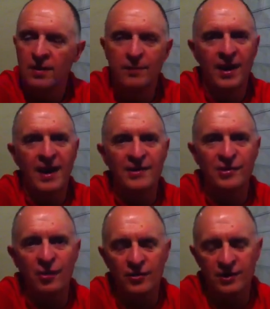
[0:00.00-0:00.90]
In my
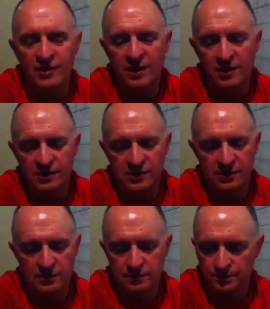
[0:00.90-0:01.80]
Lanzarote
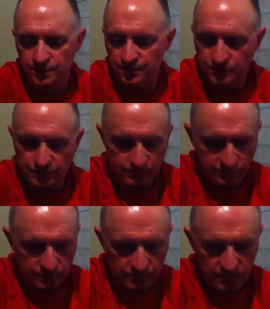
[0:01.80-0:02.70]
days,
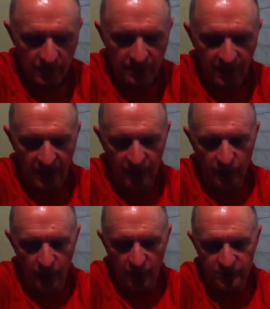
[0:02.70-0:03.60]
there
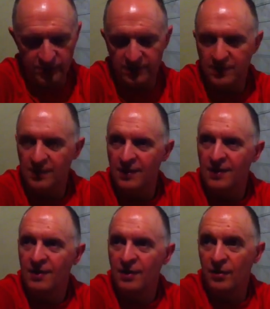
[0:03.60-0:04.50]
was,
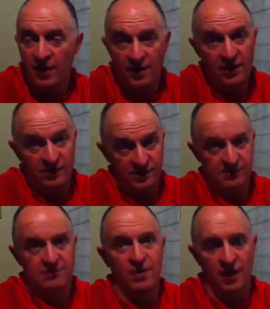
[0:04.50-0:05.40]
there
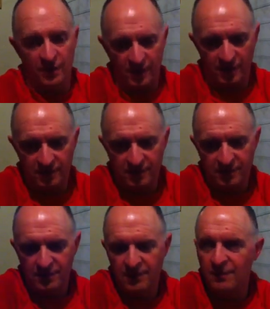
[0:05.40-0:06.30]
is rather,
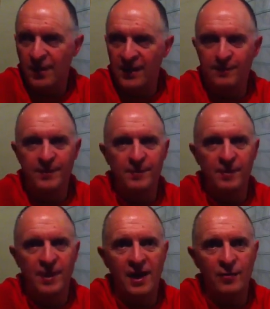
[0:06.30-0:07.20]
many
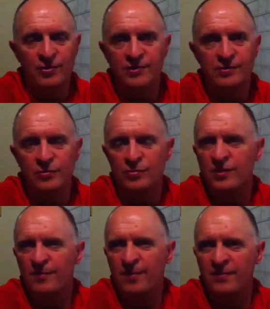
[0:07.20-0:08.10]
people there who,
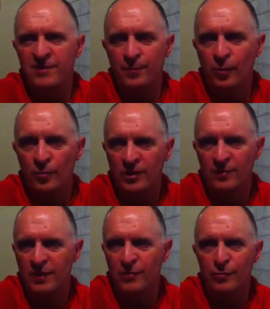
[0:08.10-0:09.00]
who have
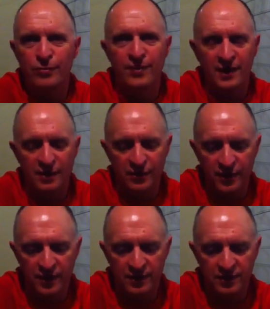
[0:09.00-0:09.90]
supported me through thick and
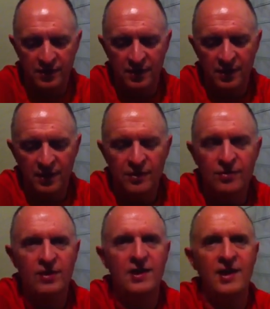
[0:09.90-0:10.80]
thin.
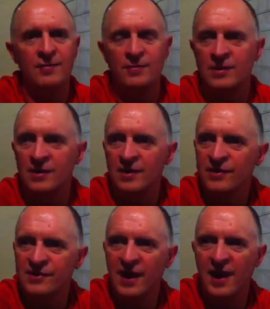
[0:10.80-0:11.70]
Graham,
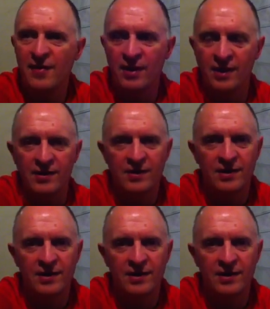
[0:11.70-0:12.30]
Sarah,